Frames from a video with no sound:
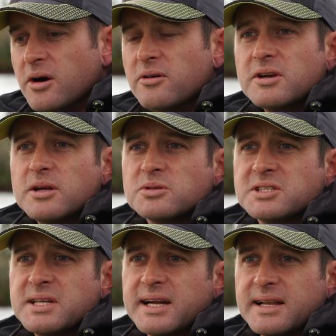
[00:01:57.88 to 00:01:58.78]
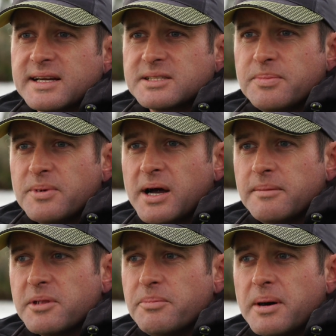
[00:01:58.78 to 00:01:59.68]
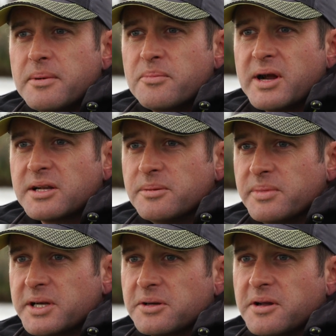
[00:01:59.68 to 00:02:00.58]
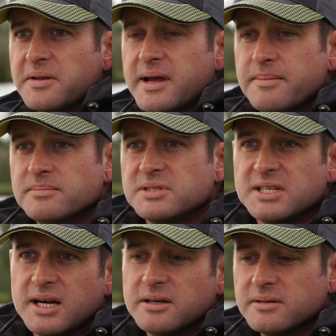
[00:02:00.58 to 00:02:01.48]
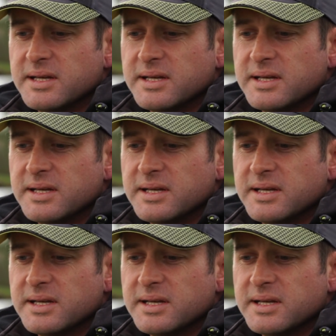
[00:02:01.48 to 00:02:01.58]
on little snake lakes. The bomb and bread can be good on them, so